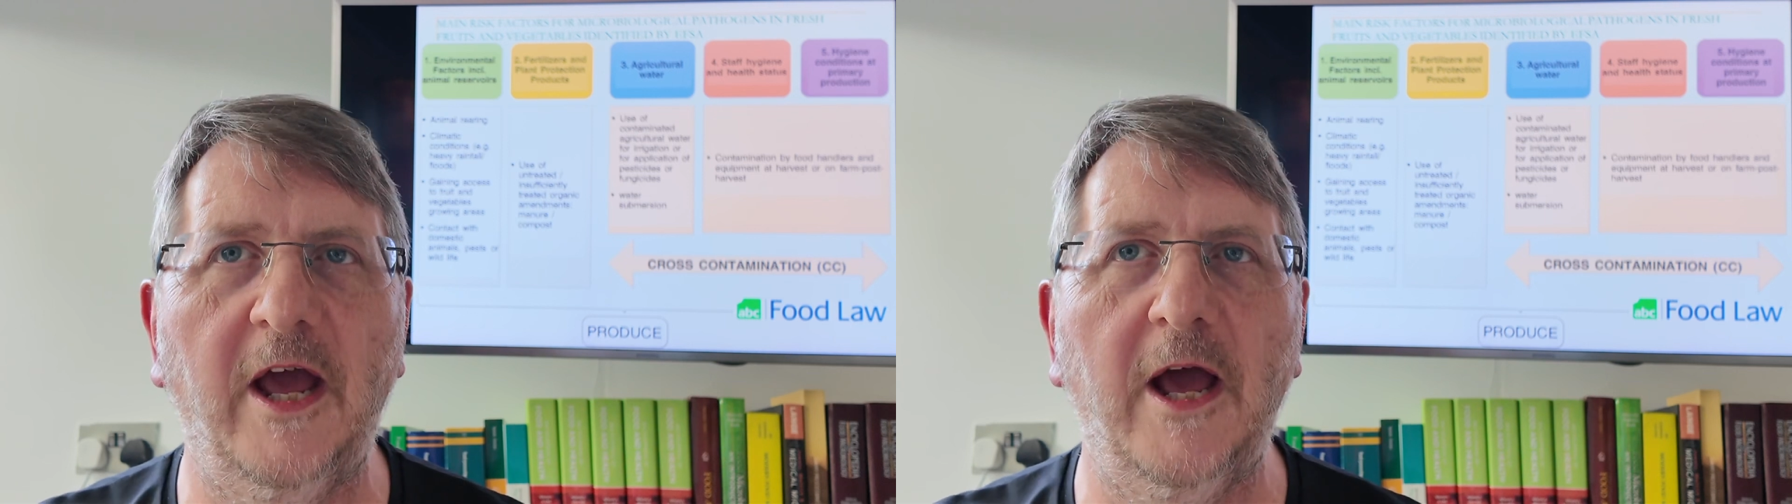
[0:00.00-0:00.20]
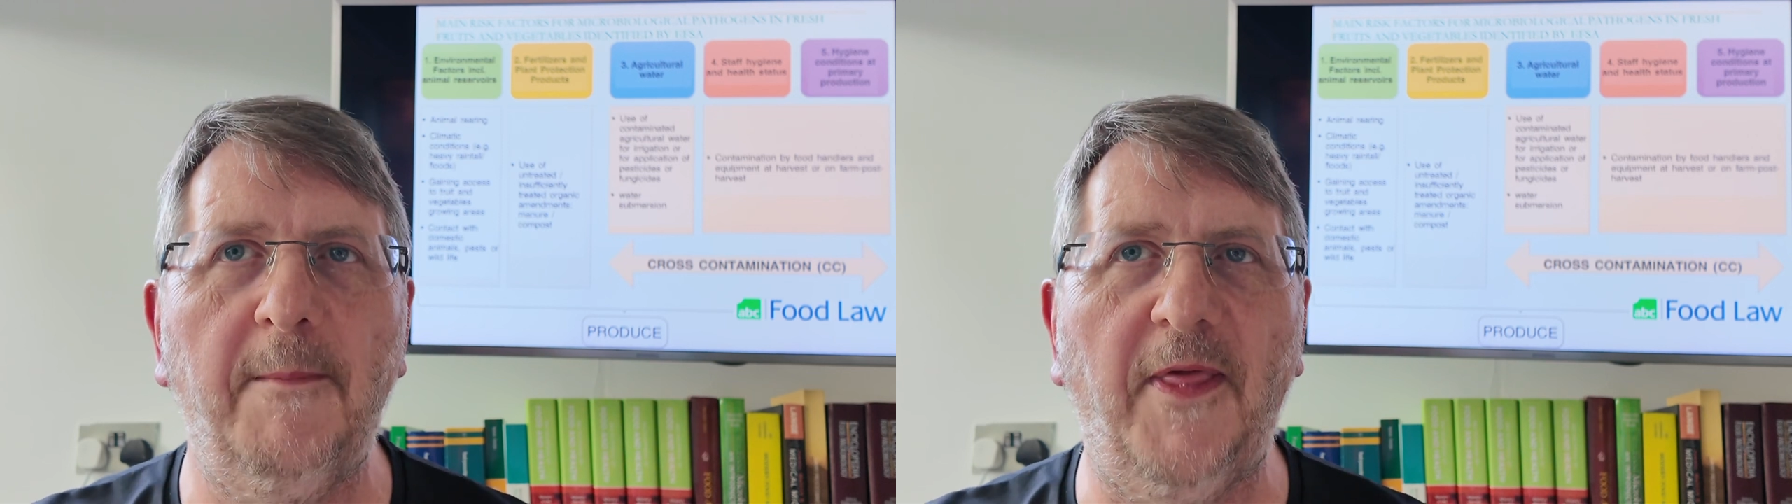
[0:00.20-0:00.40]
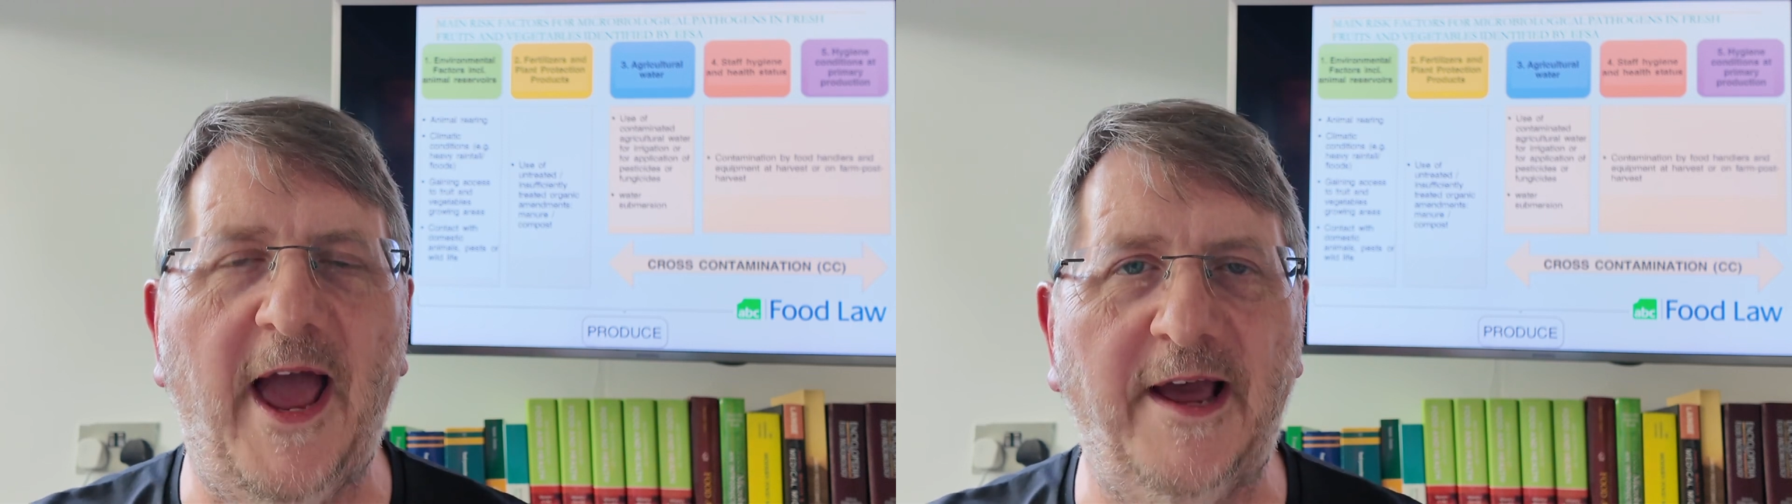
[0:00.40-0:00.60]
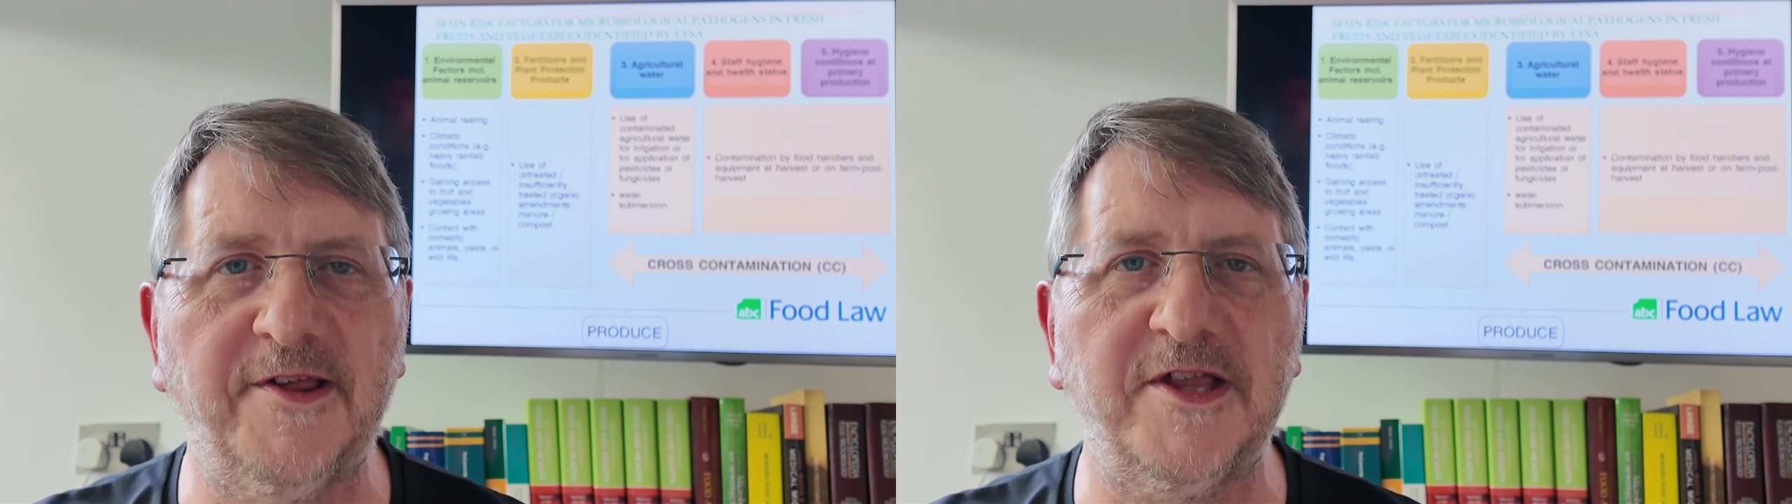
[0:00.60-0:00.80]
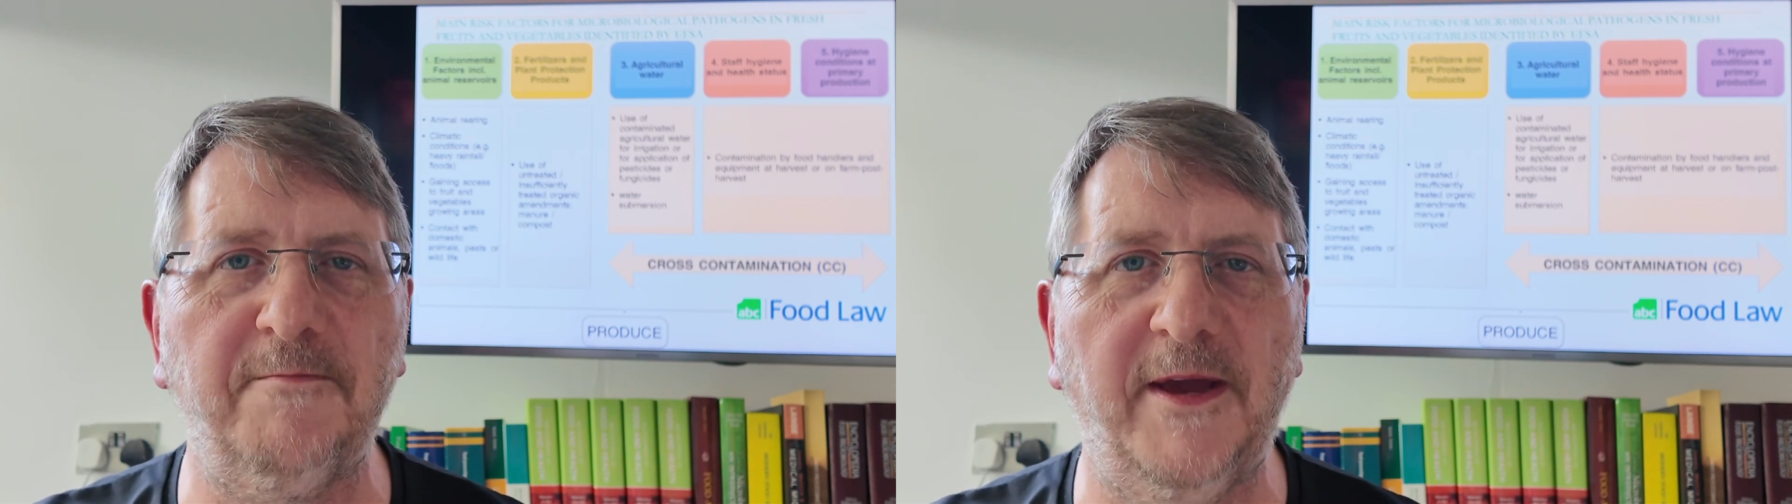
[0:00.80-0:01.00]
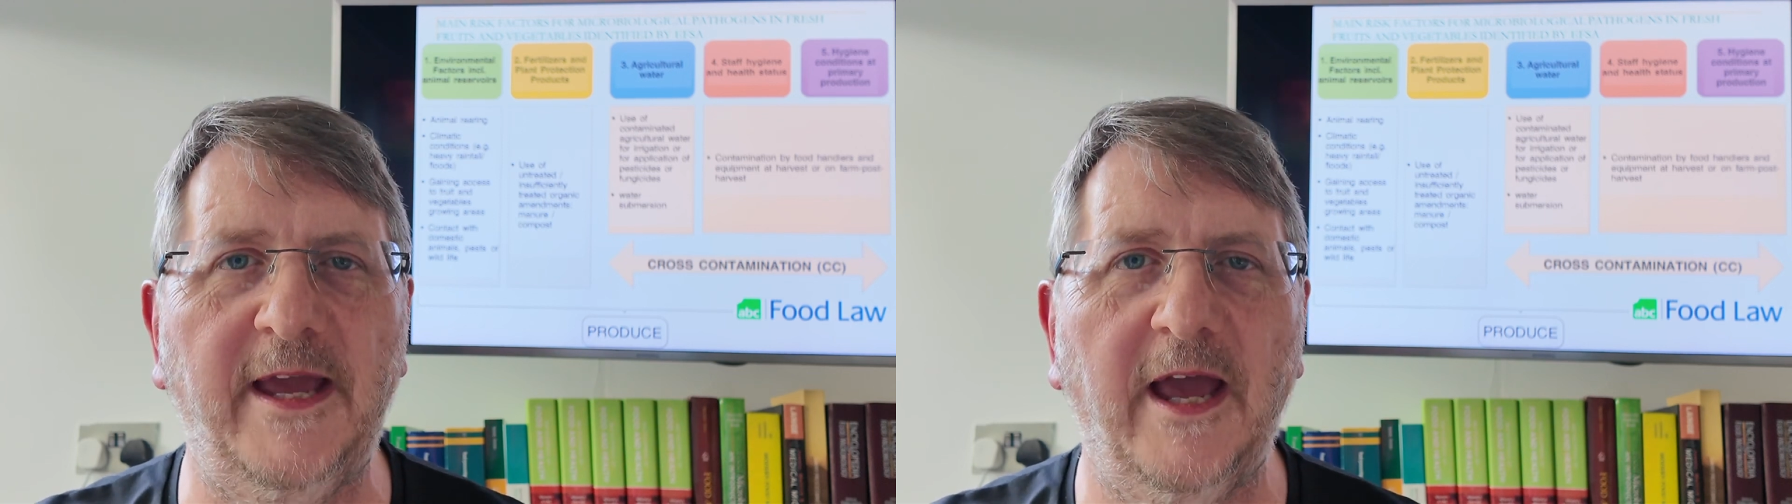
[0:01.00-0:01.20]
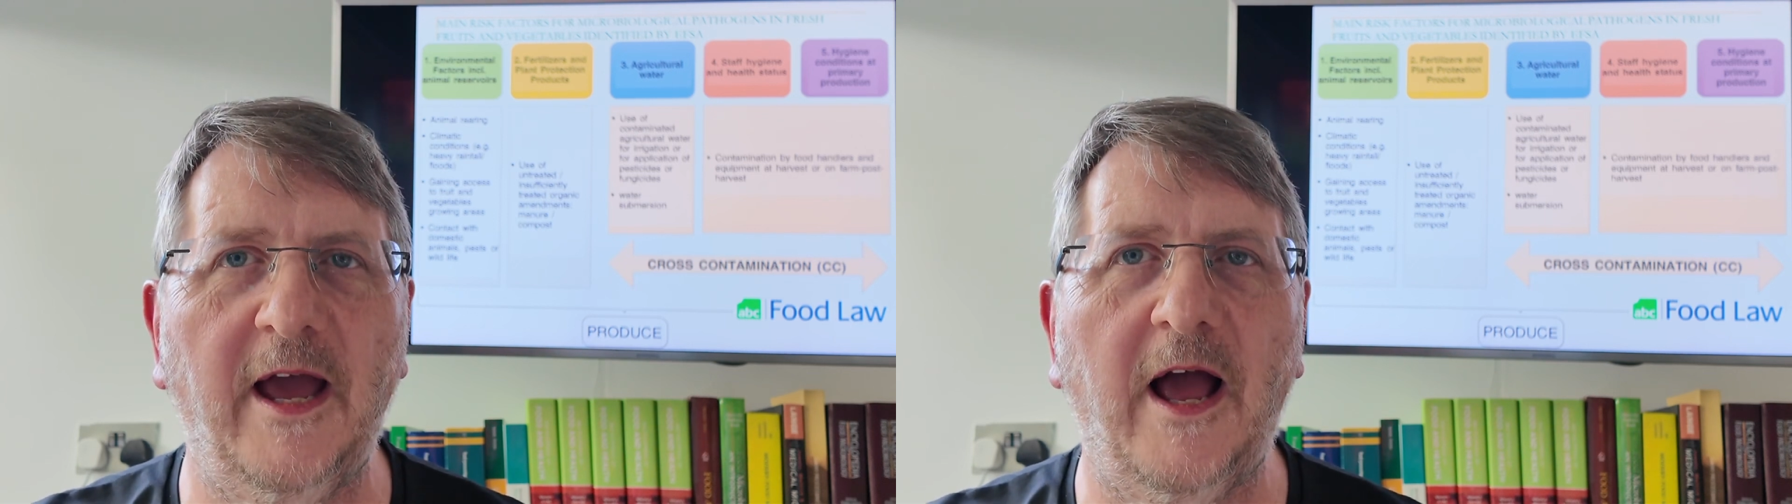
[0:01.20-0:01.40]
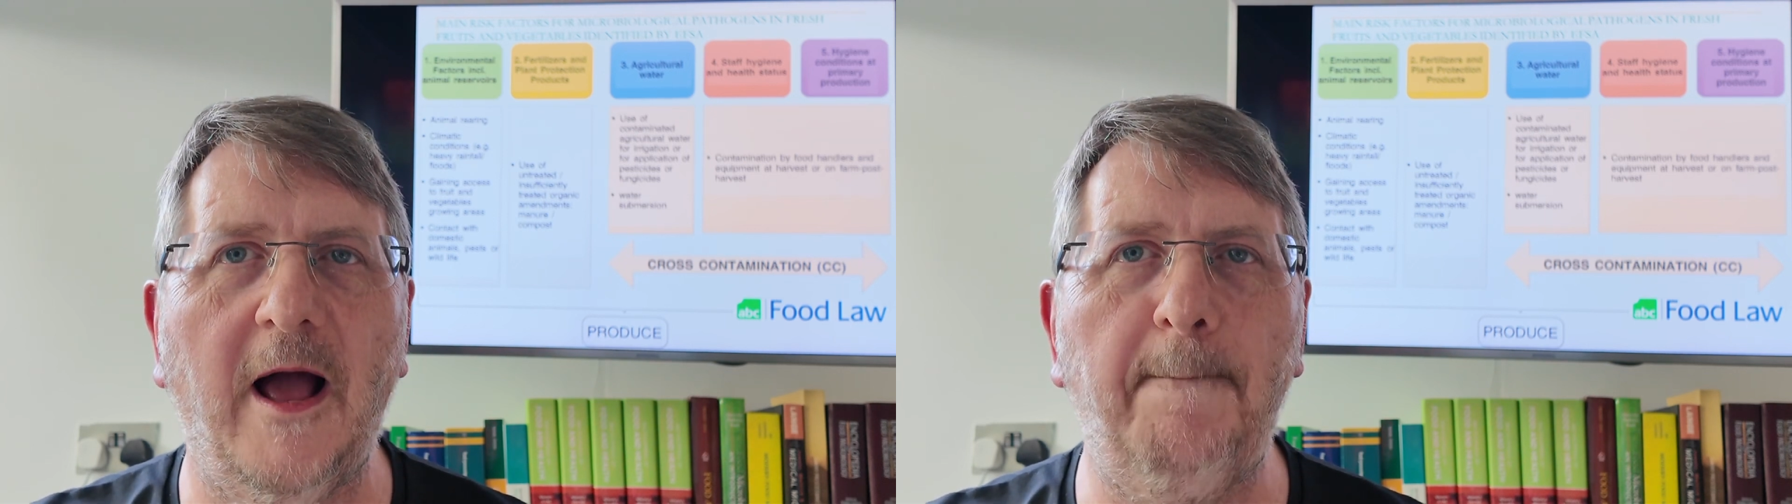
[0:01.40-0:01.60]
but there has to be a